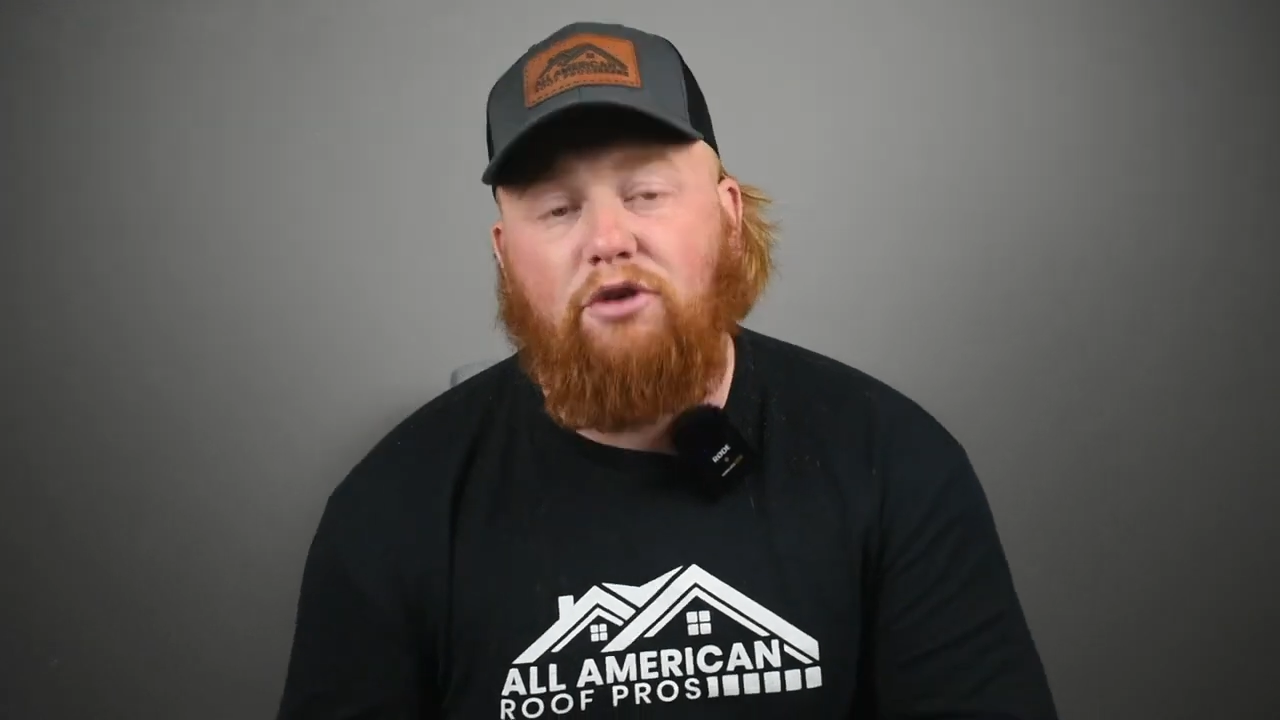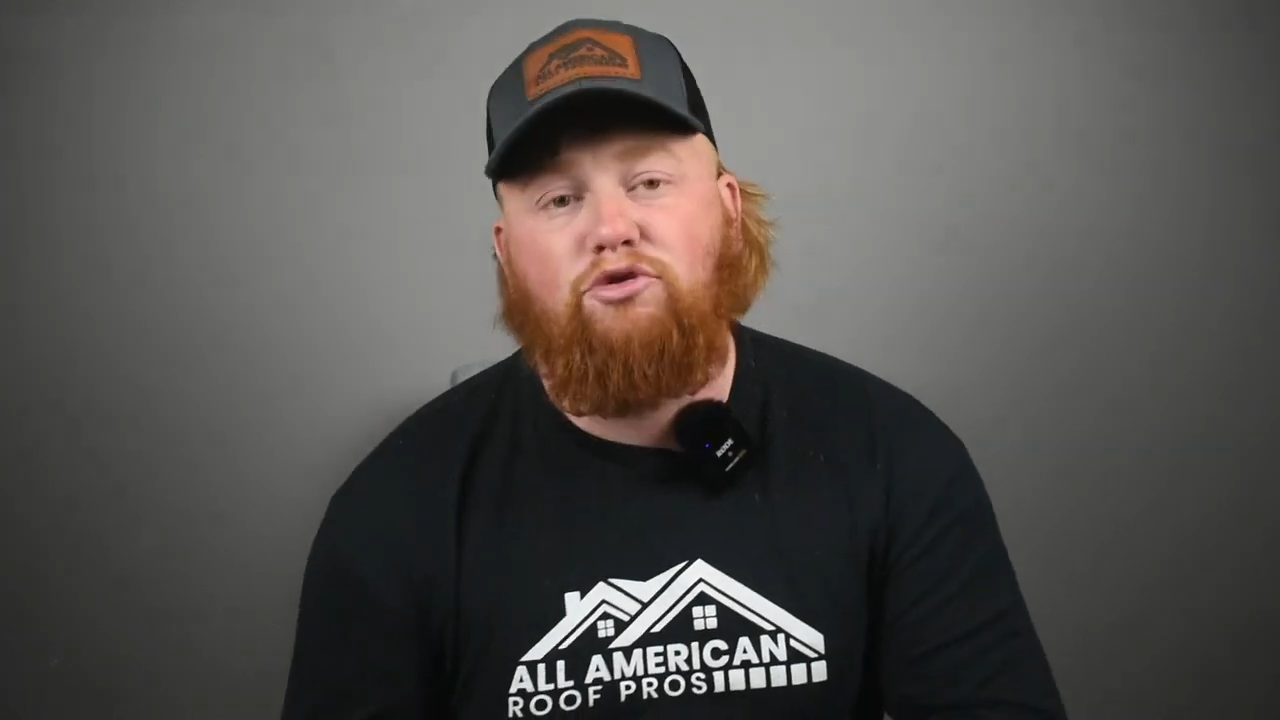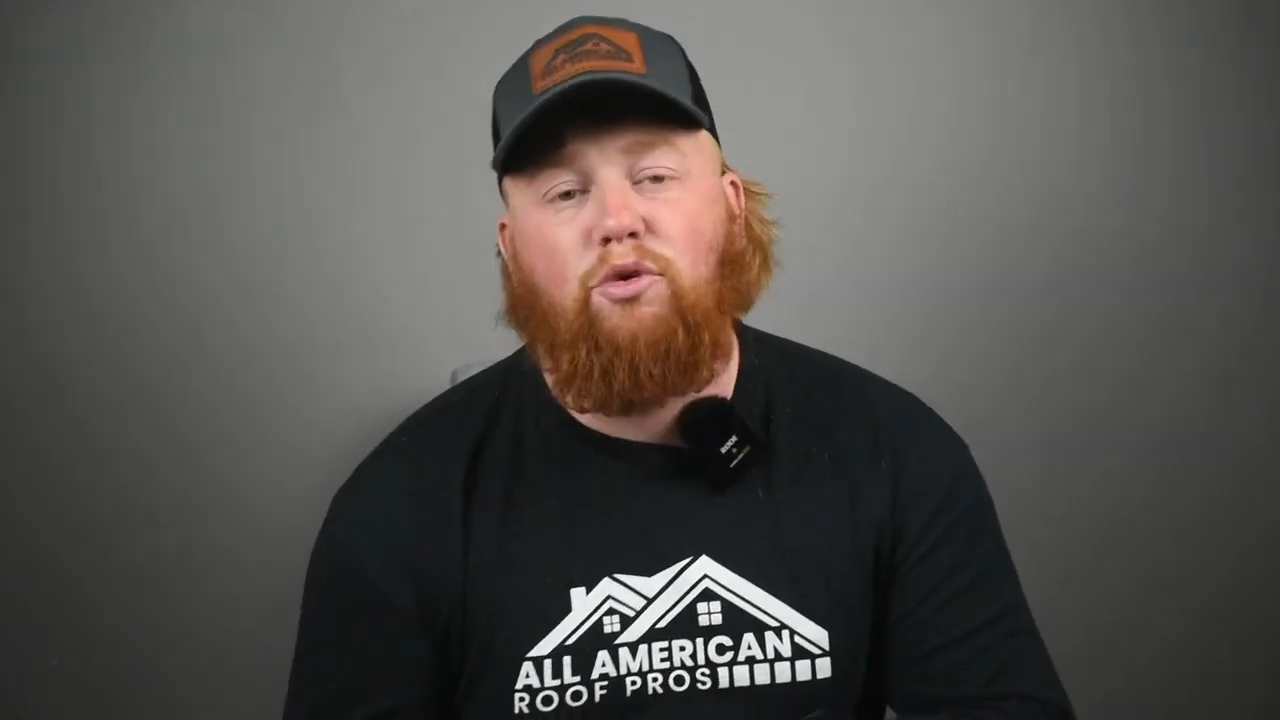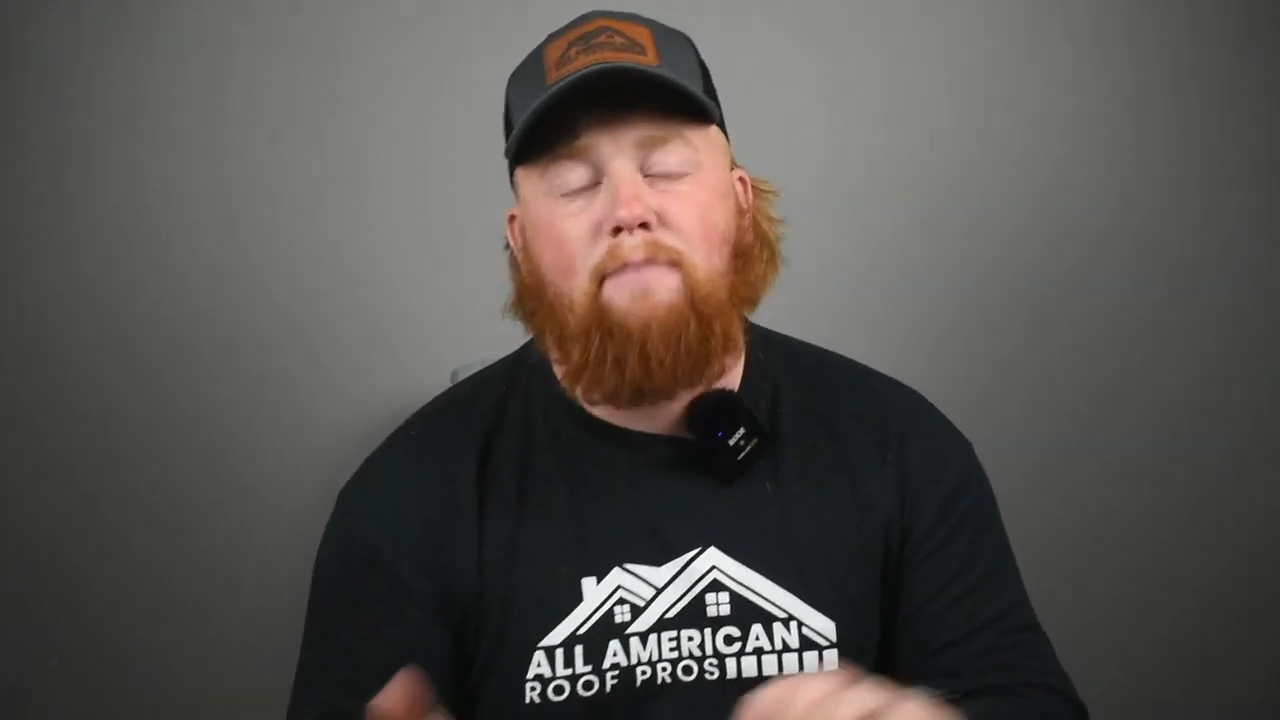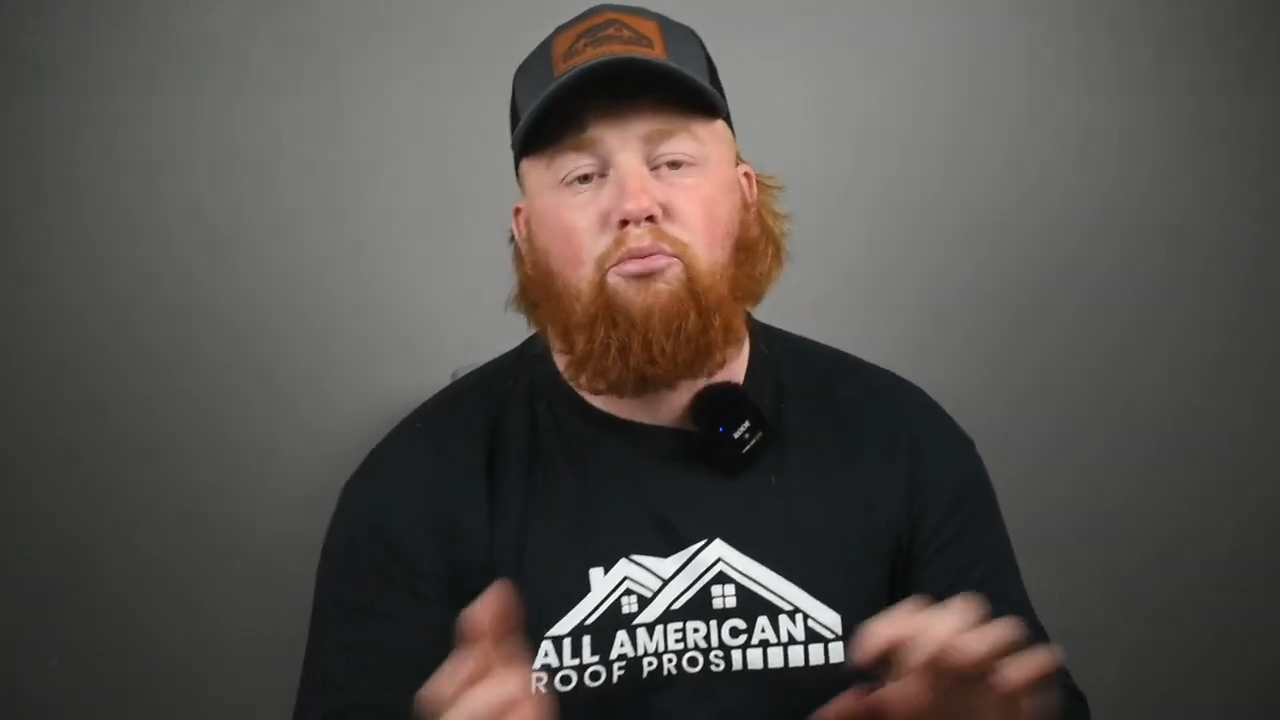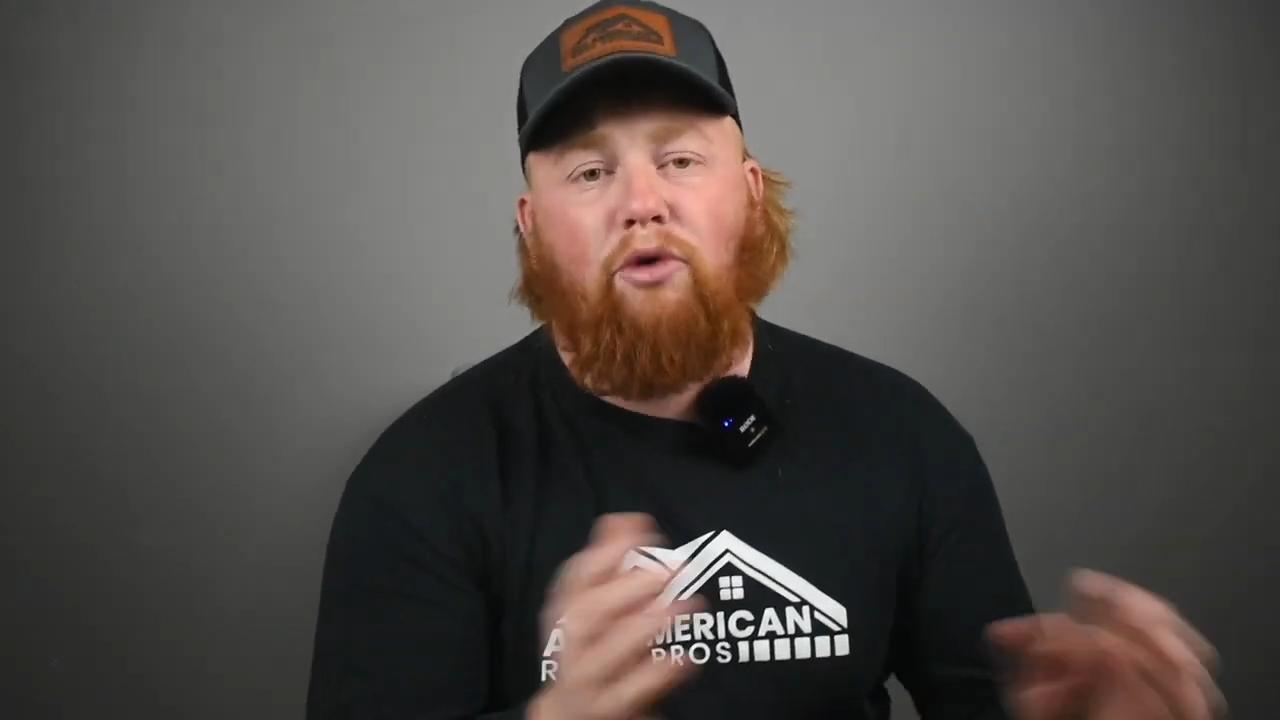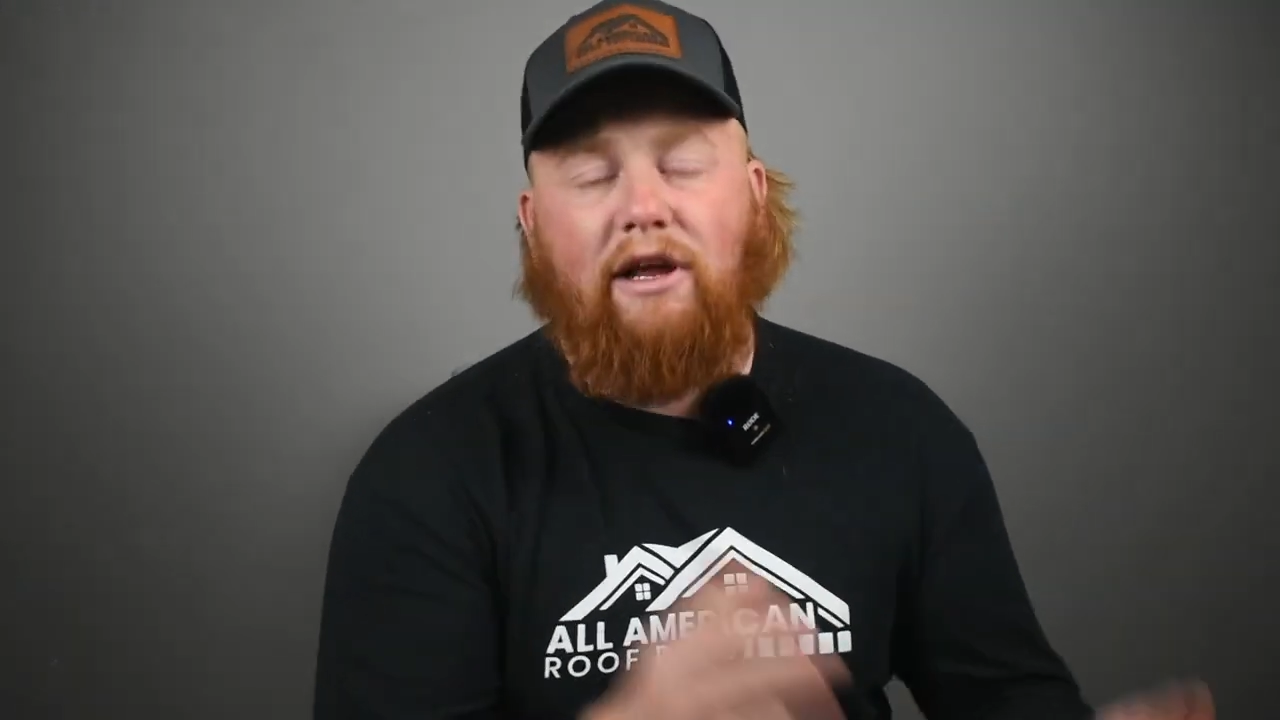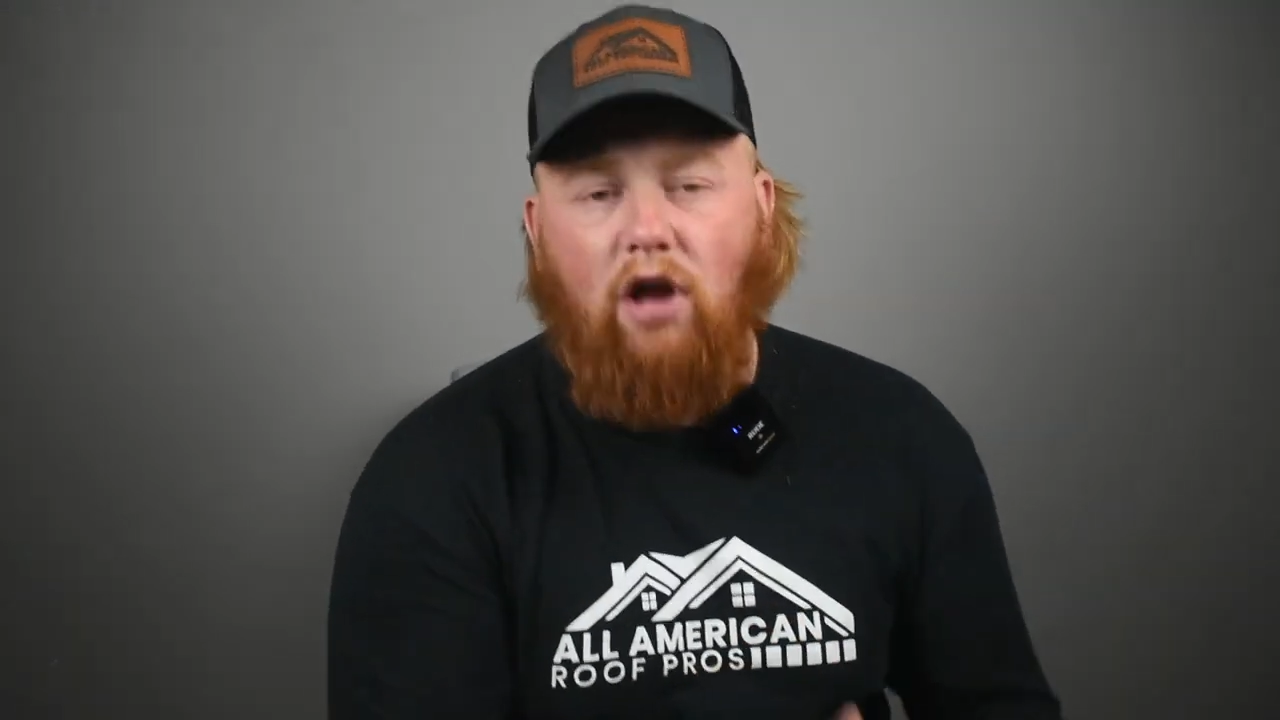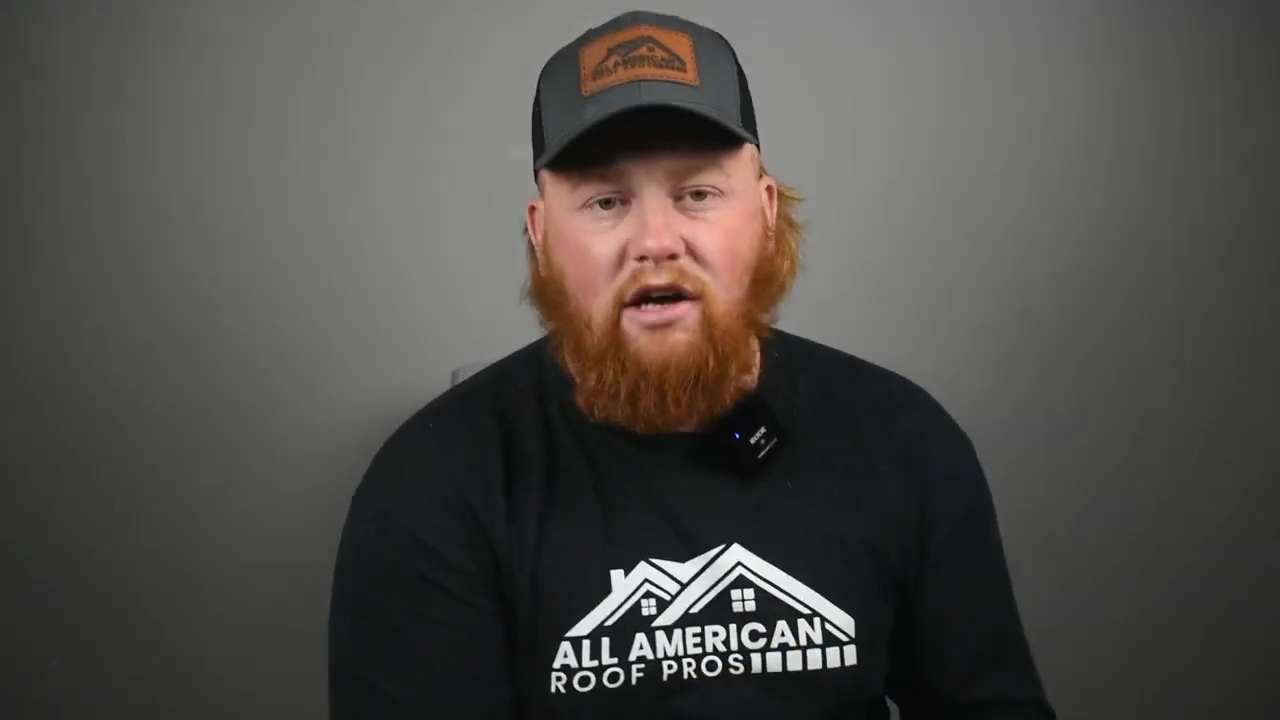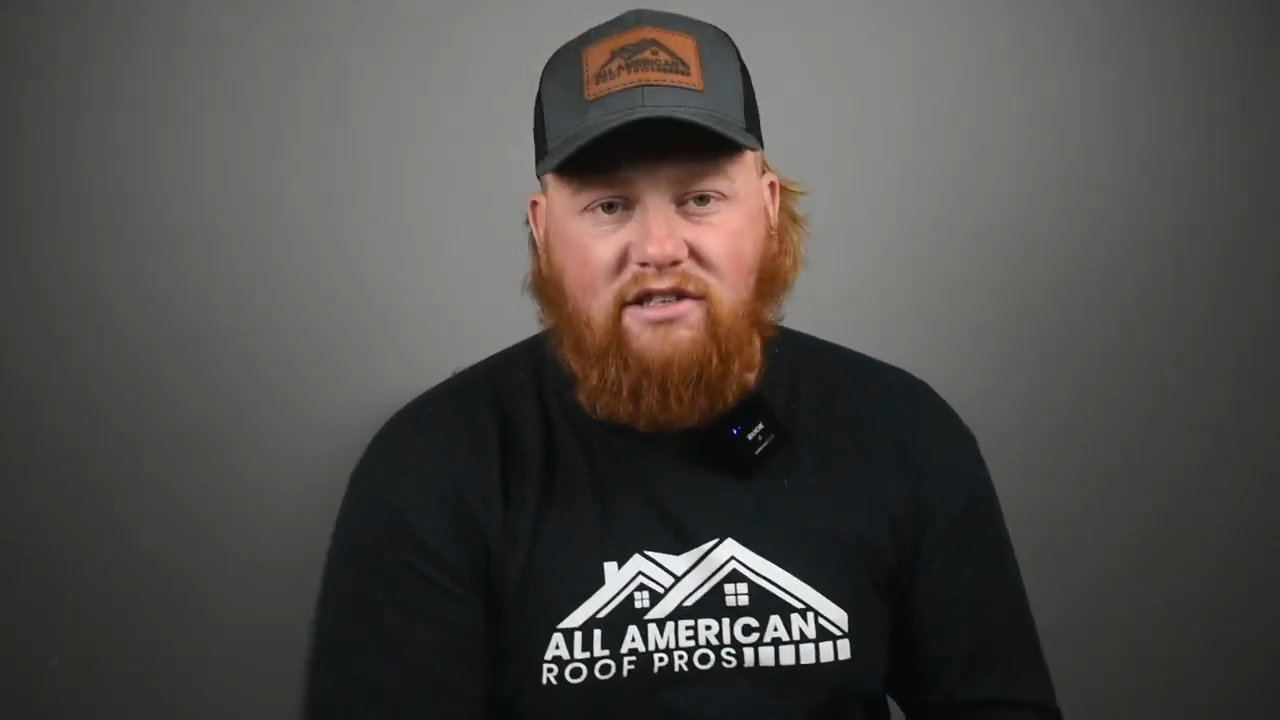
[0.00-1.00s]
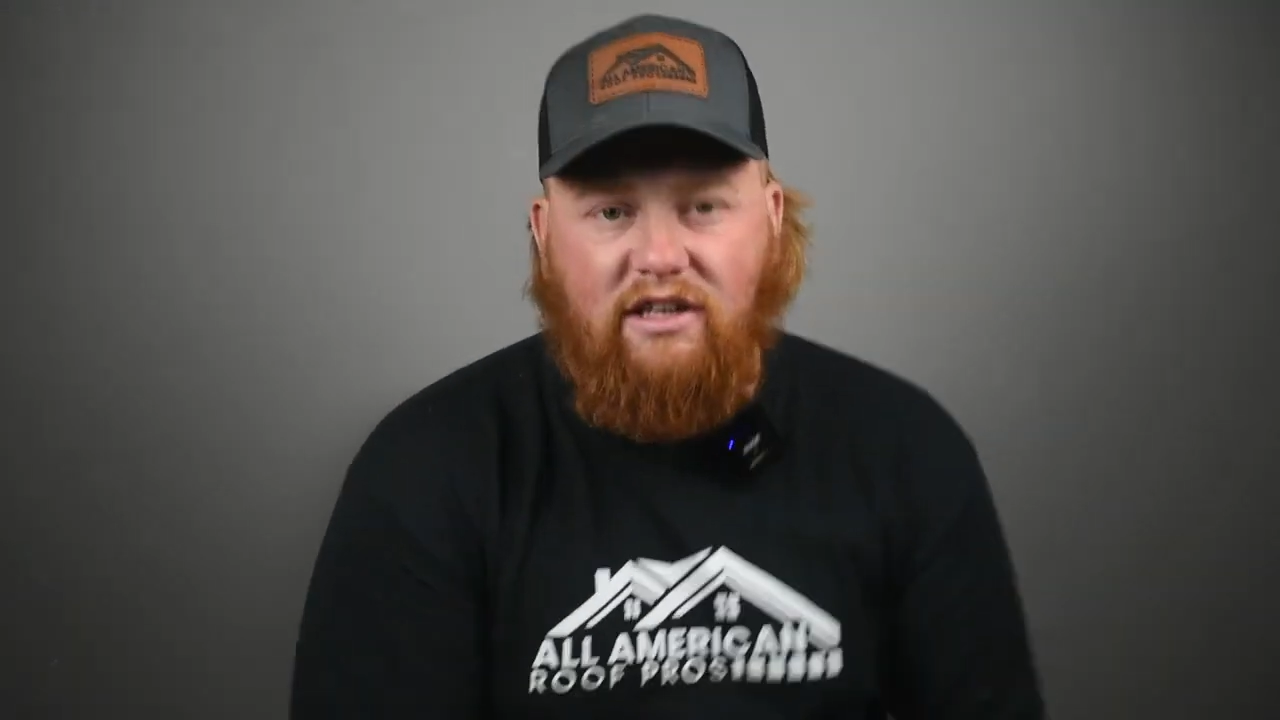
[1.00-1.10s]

you to a pre-loss